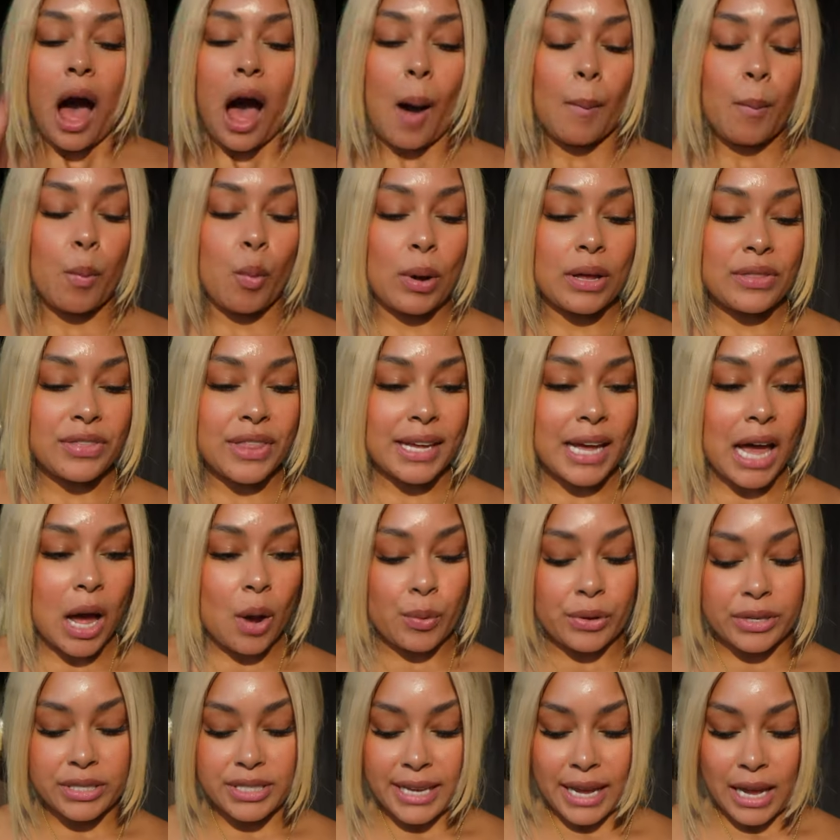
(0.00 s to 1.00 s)
Um, one thing I
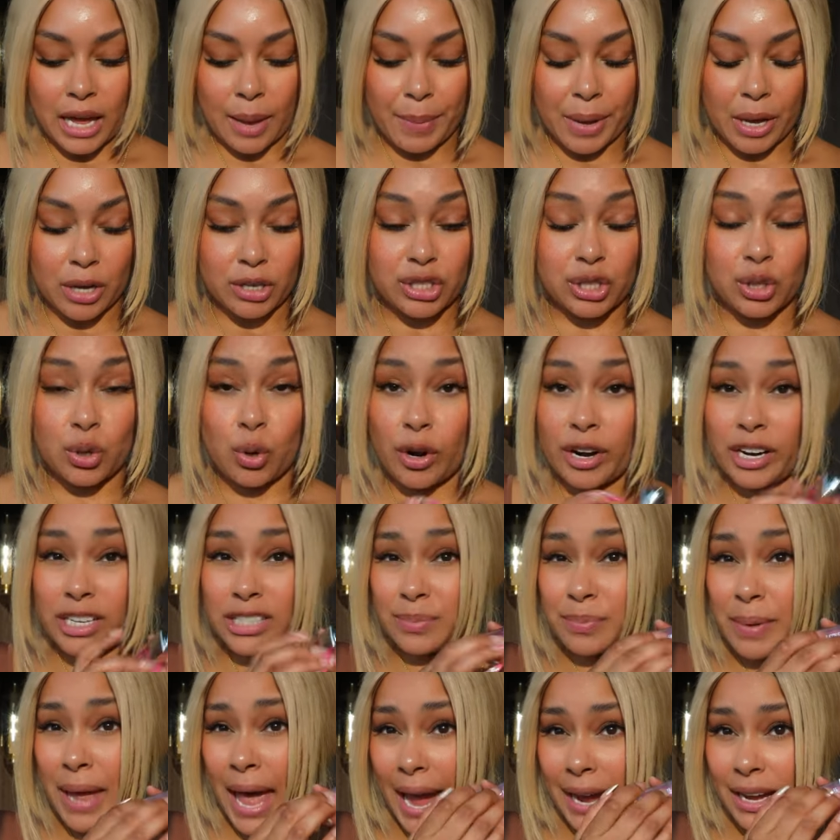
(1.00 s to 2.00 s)
will say about
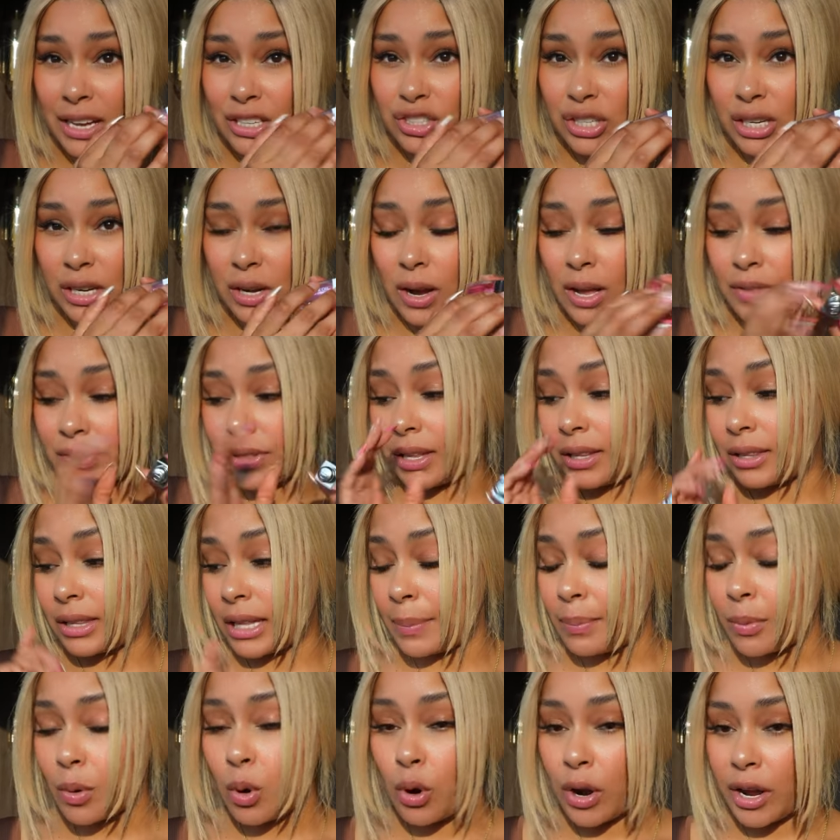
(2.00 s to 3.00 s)
Dior's packaging on the
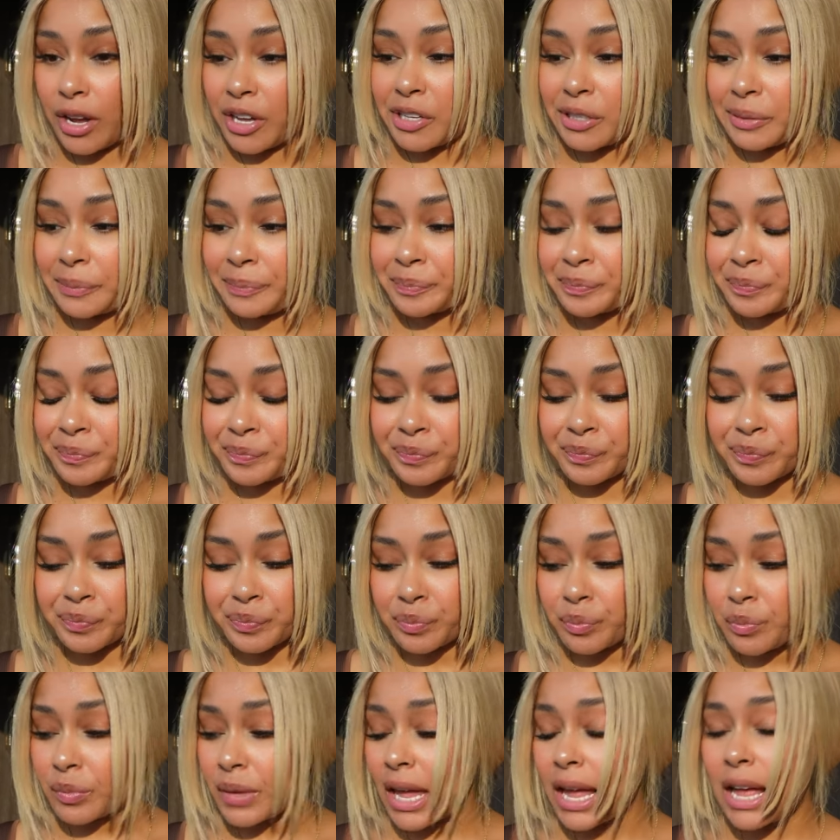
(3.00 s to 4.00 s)
lip oil,
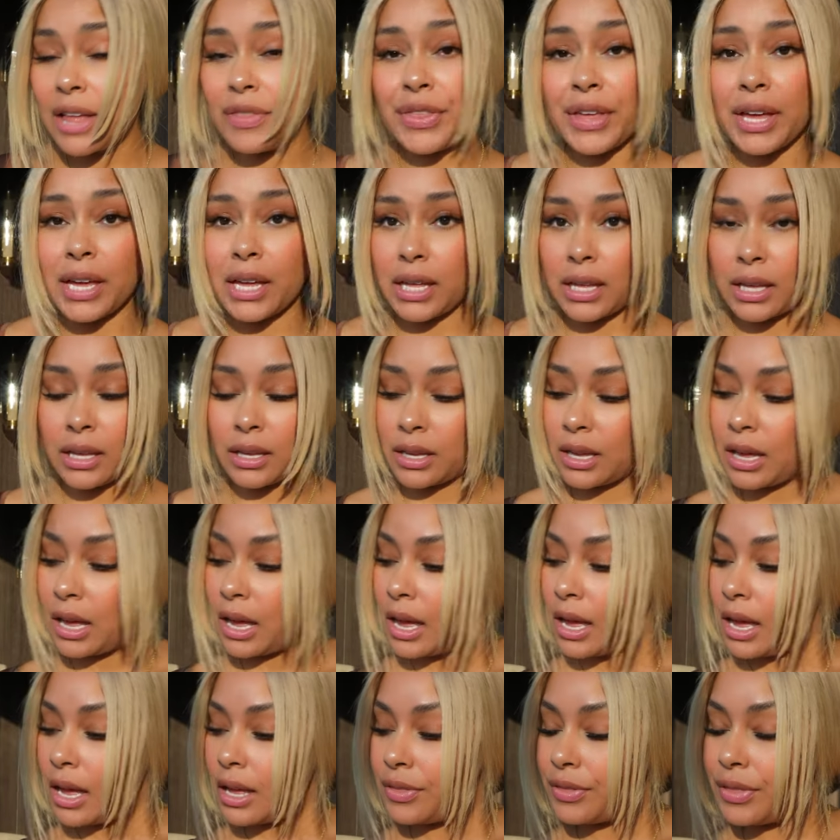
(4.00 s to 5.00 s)
the
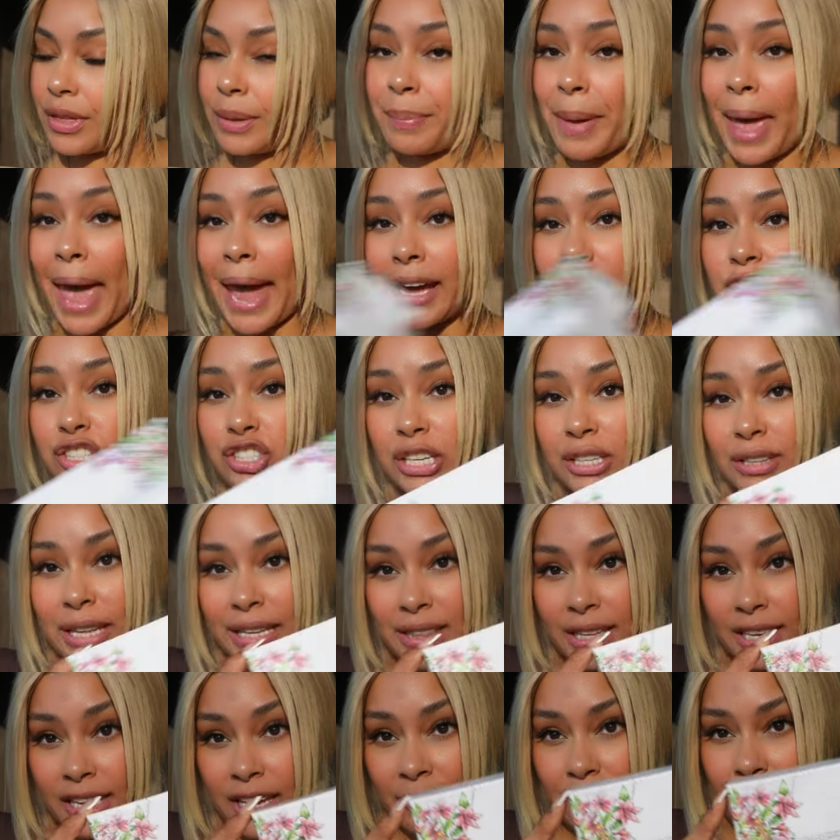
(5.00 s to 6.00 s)
the packaging,
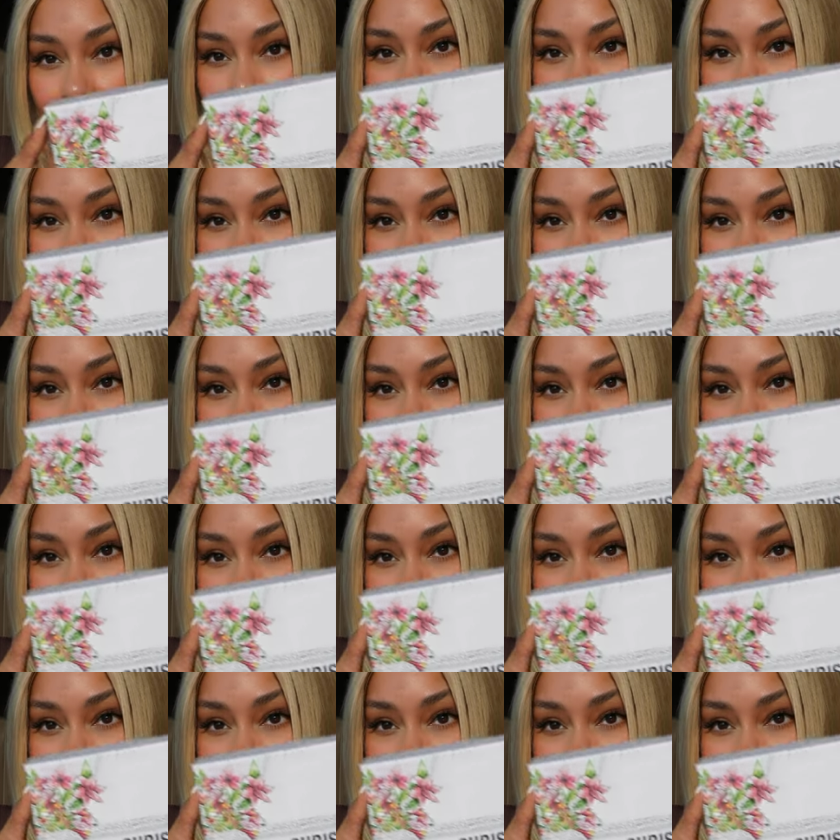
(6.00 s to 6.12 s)
like the gift